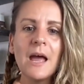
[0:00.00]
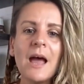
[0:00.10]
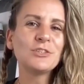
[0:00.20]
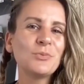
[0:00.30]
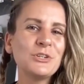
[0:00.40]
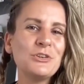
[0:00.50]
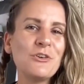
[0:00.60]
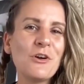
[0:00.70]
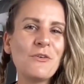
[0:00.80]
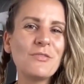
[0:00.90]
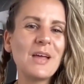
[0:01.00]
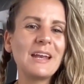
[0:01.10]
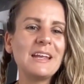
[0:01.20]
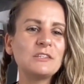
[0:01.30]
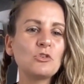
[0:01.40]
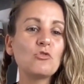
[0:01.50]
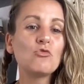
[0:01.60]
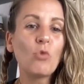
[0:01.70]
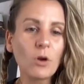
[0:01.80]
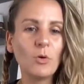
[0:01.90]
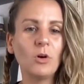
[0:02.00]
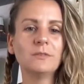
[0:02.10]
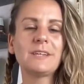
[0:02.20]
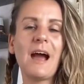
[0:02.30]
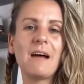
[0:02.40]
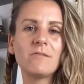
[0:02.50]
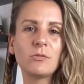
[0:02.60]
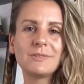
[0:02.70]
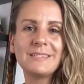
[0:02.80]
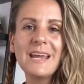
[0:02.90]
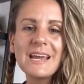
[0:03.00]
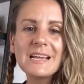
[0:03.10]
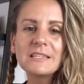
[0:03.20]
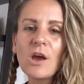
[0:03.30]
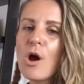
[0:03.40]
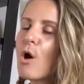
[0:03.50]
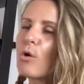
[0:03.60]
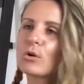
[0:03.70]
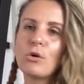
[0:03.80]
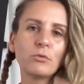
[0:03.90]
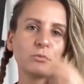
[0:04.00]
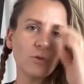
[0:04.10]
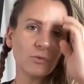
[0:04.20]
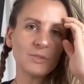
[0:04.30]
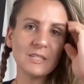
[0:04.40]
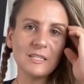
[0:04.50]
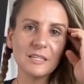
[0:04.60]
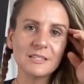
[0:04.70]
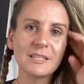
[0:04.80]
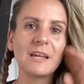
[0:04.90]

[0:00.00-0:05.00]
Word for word: I just want you to know that it's normal to have those days or go through those seasons.